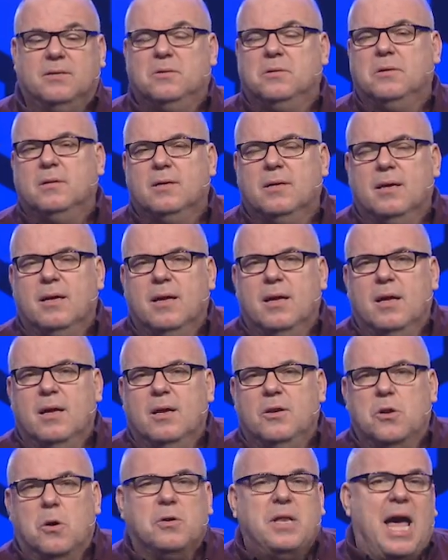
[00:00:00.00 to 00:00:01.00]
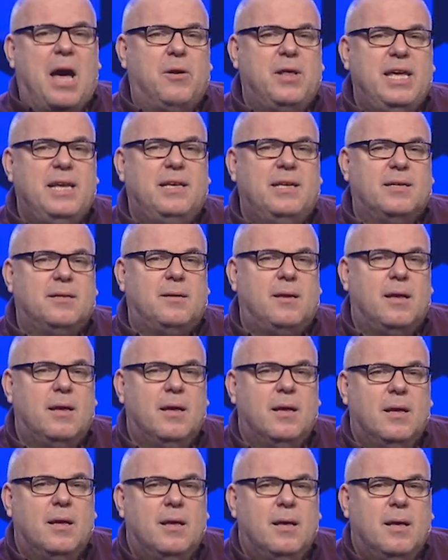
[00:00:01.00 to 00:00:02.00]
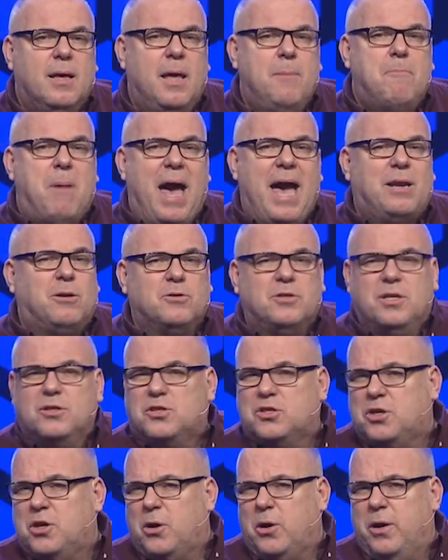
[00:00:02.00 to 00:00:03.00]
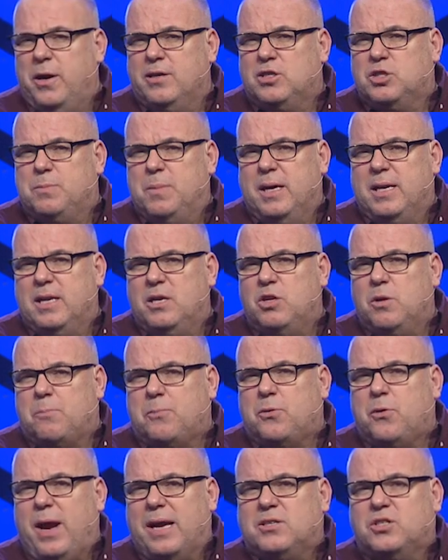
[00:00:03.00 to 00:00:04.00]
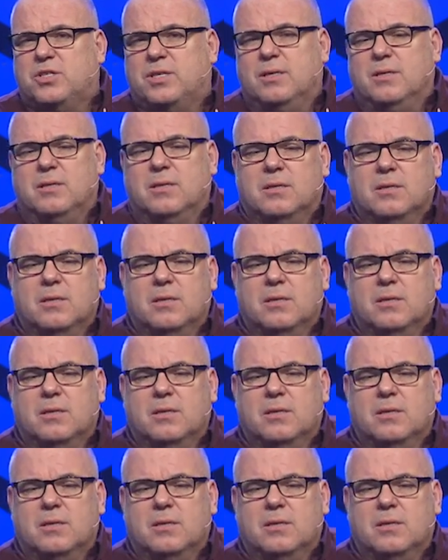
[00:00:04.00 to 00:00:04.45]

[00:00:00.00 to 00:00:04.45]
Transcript: And no doubt he, de- he battled discouragement and depression.